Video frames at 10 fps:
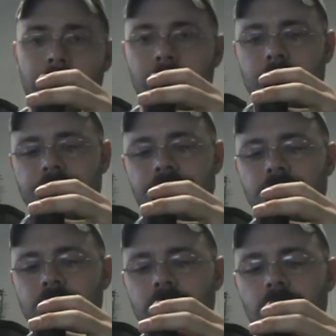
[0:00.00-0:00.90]
out,
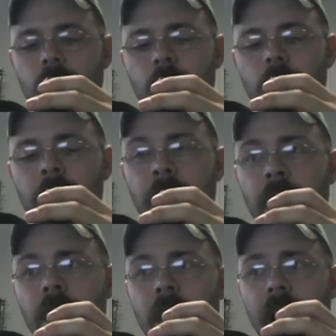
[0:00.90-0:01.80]

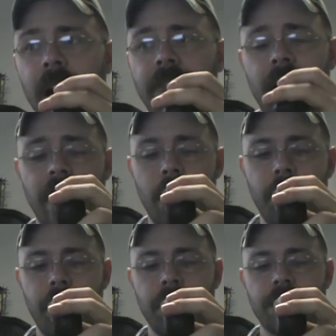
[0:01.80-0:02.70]
I find that it
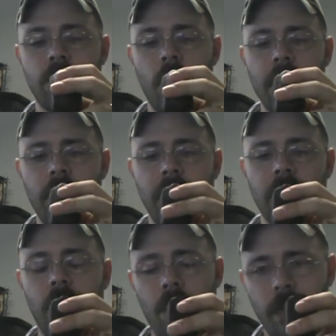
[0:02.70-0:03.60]
burns quite
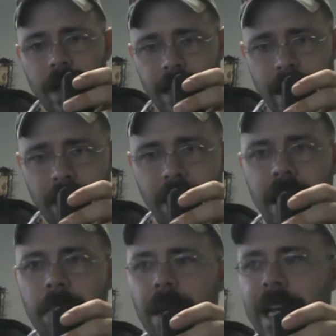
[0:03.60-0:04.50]
well all the way down,
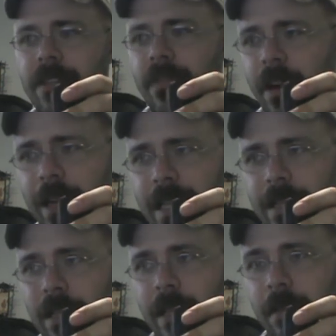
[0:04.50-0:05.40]
and it packs very
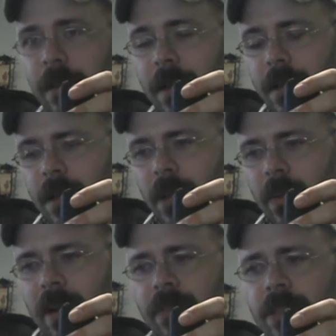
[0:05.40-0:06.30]
easily.
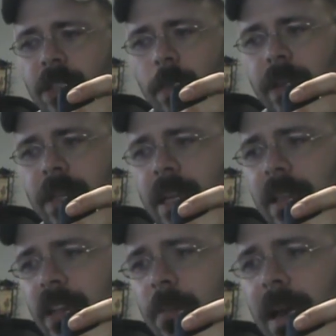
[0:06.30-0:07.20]
When I first opened the tin,
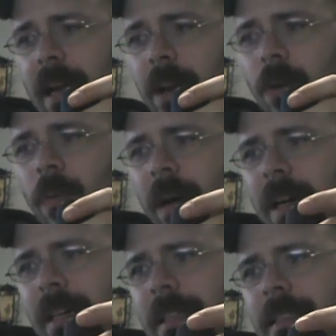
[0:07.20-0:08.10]
the tobacco
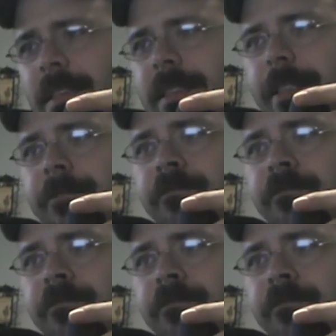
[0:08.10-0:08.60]
was